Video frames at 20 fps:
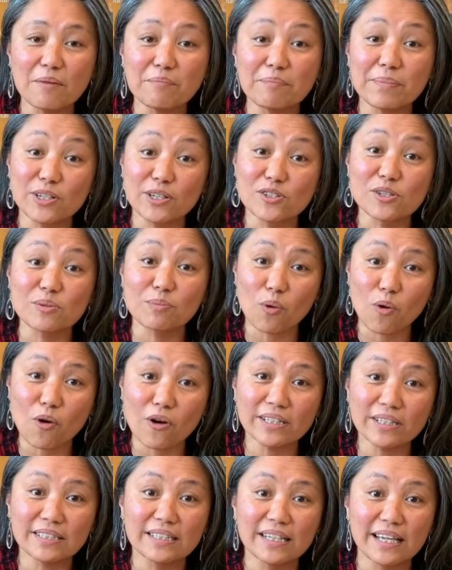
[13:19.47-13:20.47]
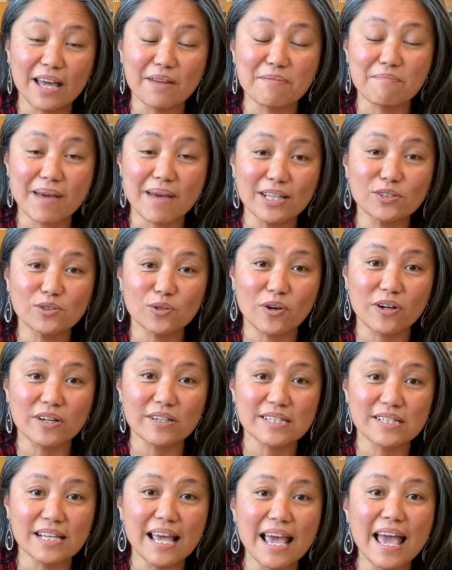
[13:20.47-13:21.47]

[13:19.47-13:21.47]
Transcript: peer support and mentors,